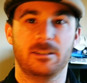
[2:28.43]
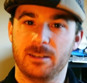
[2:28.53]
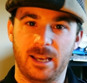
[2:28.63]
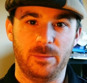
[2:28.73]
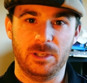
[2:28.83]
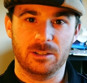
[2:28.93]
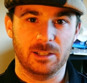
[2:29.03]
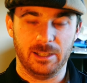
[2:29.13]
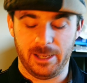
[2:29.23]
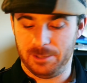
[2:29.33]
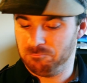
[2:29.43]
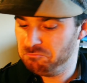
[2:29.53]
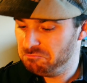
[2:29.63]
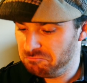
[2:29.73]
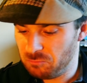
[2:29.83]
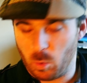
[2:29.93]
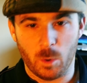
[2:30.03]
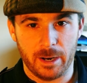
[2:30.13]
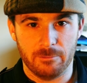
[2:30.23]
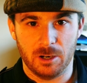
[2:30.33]
timing, delay,
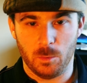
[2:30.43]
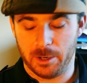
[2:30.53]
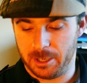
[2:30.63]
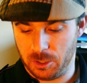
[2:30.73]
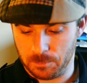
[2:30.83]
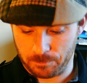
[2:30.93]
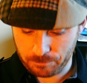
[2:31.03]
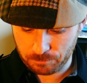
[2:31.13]
whatever I want to do.